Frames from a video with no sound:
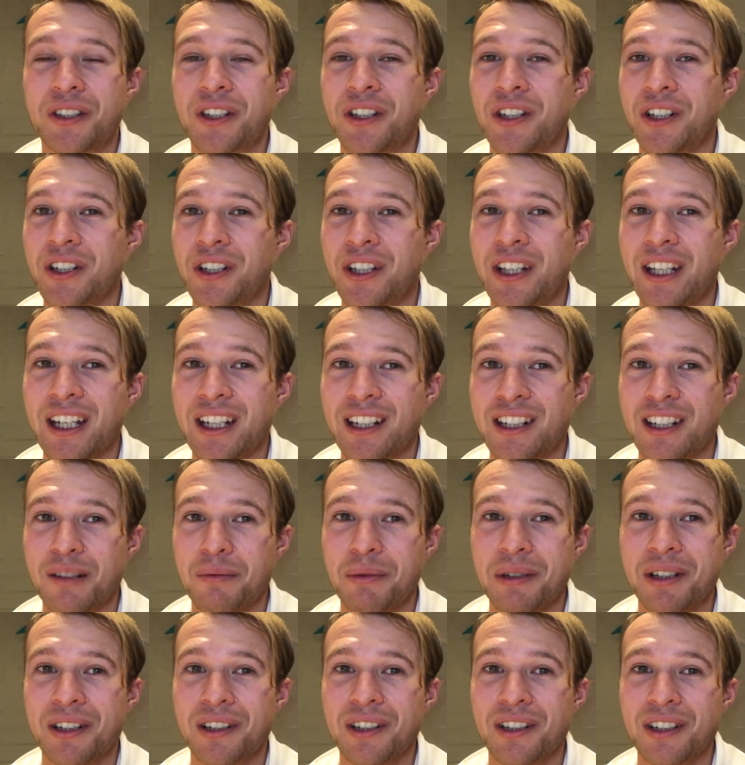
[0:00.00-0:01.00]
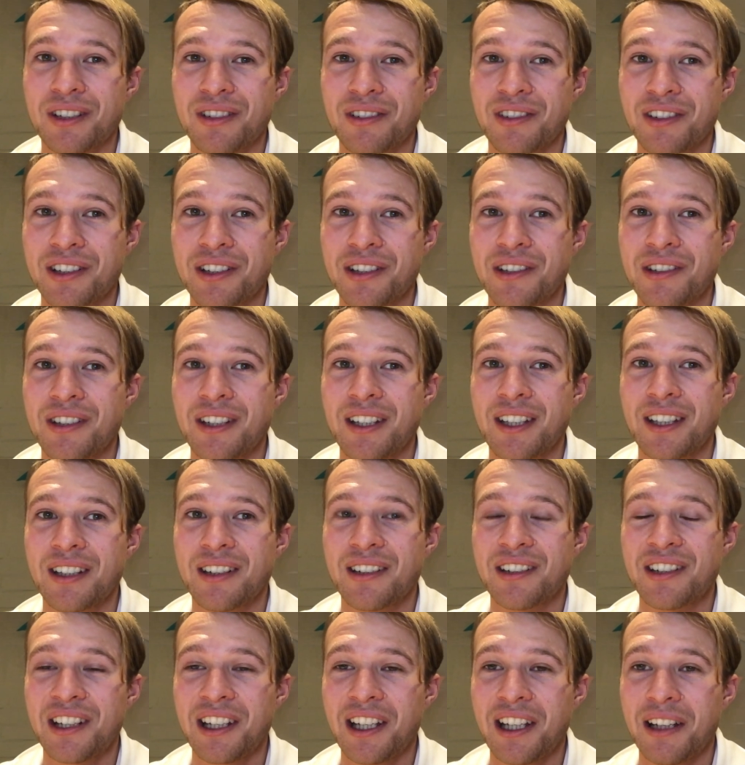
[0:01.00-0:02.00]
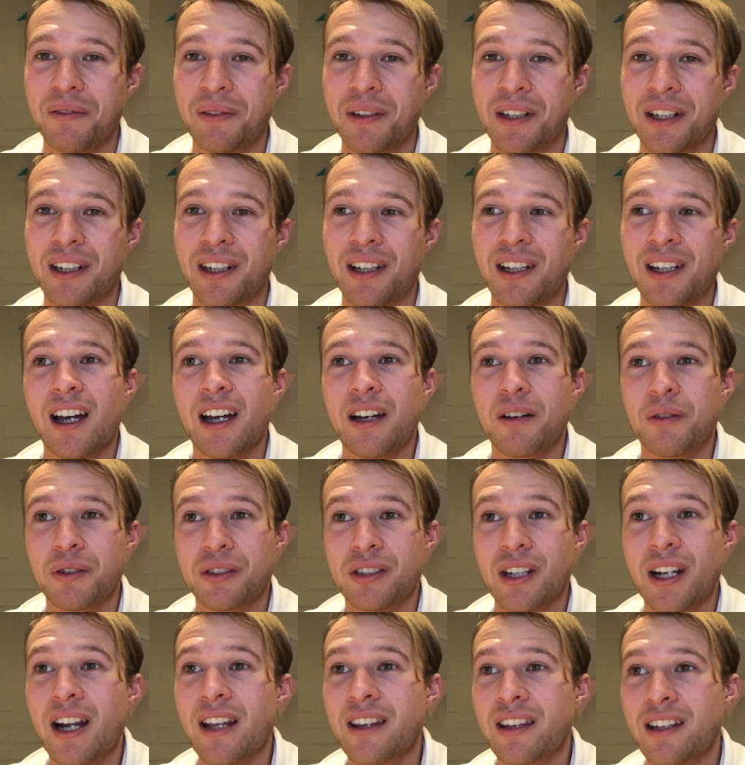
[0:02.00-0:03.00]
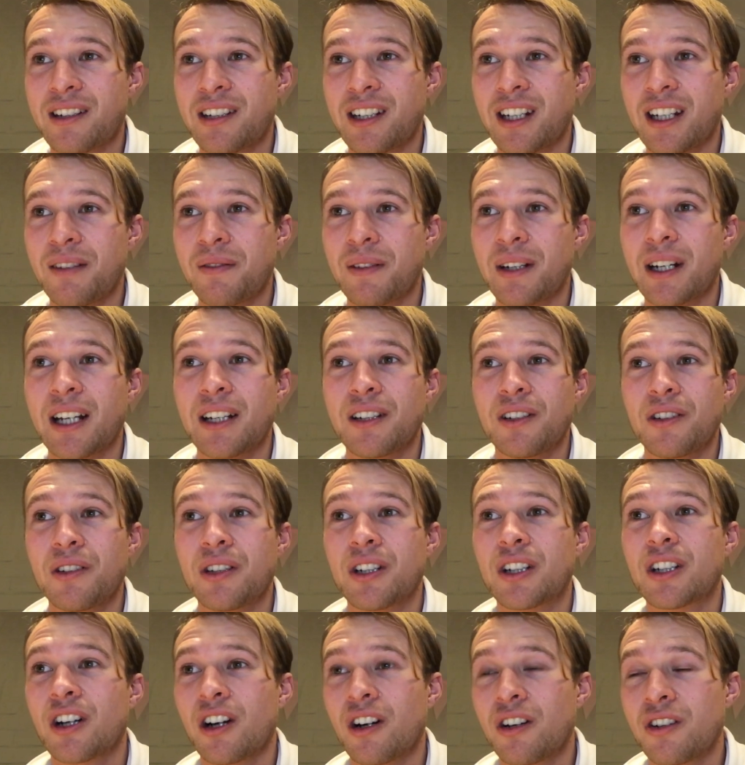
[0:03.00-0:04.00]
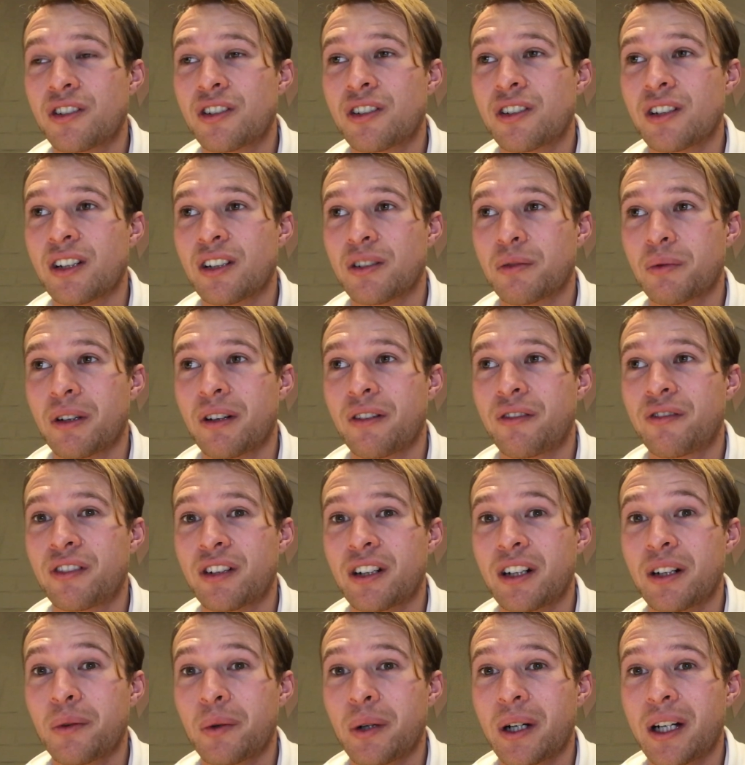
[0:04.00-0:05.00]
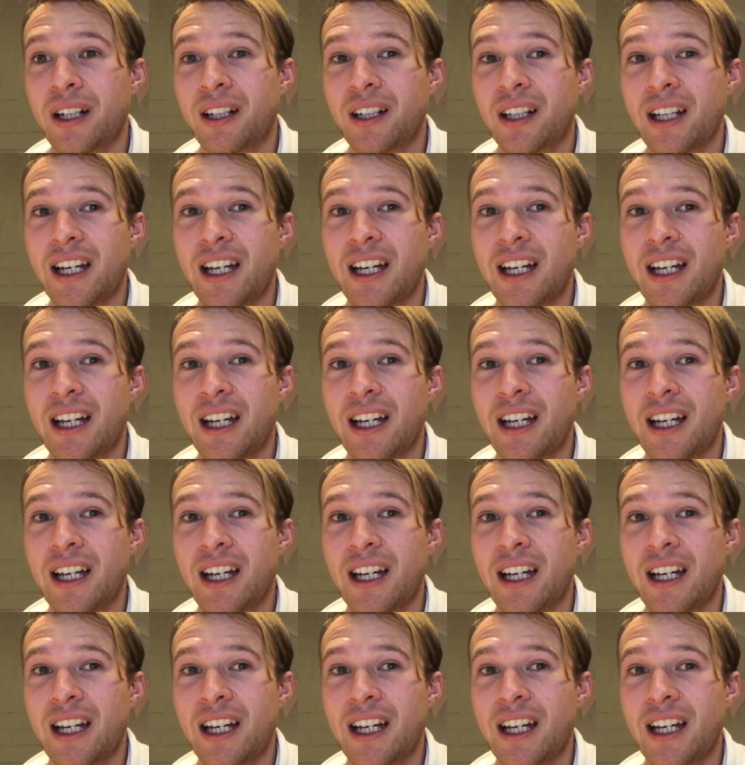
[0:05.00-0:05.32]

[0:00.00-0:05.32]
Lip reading: was good there, to be honest, for a New Zealand team. And it was another team and I knew the coach as well very well.